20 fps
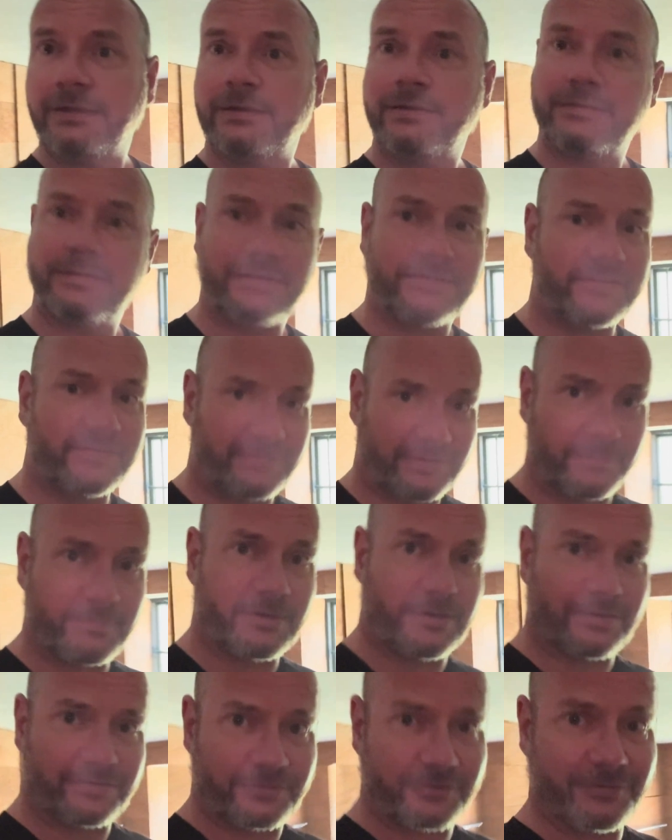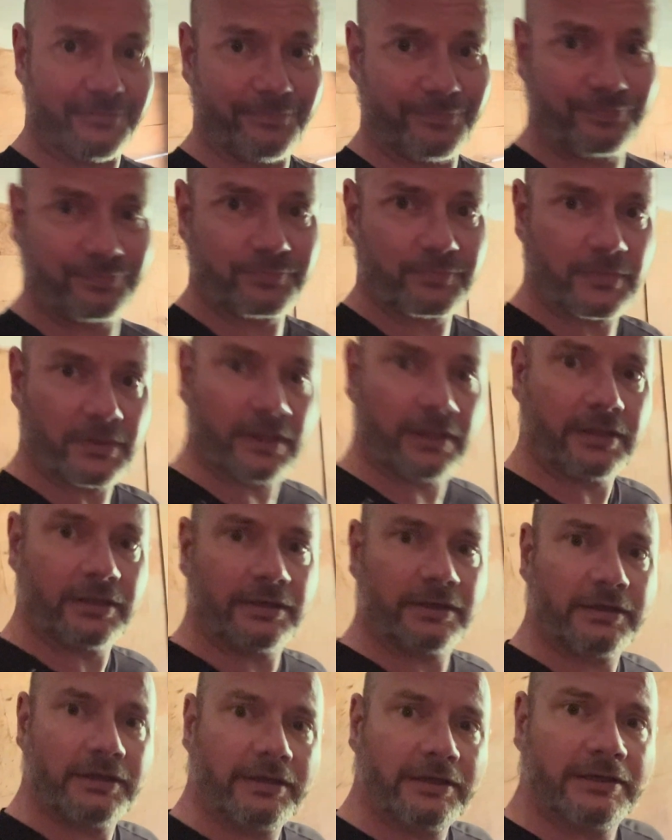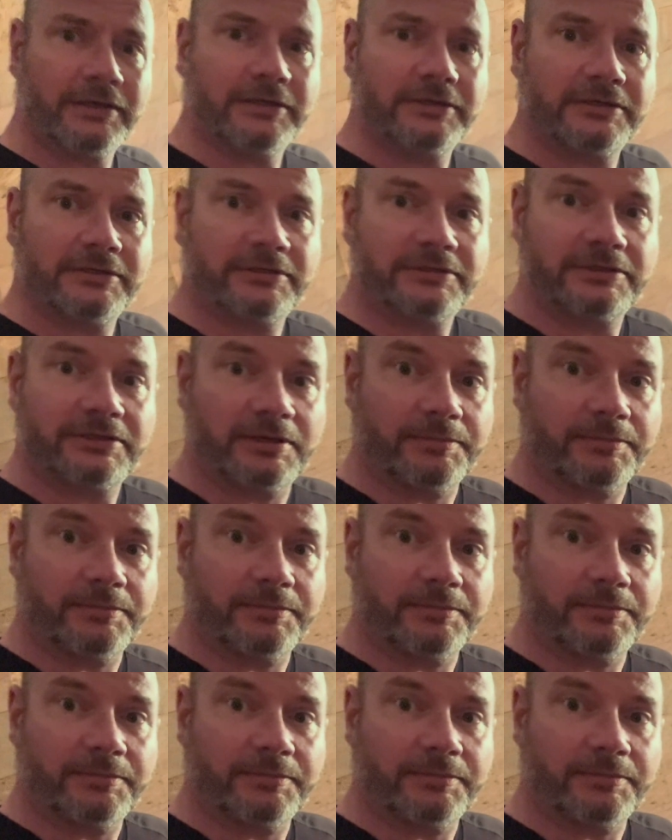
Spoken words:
This is the bathroom. The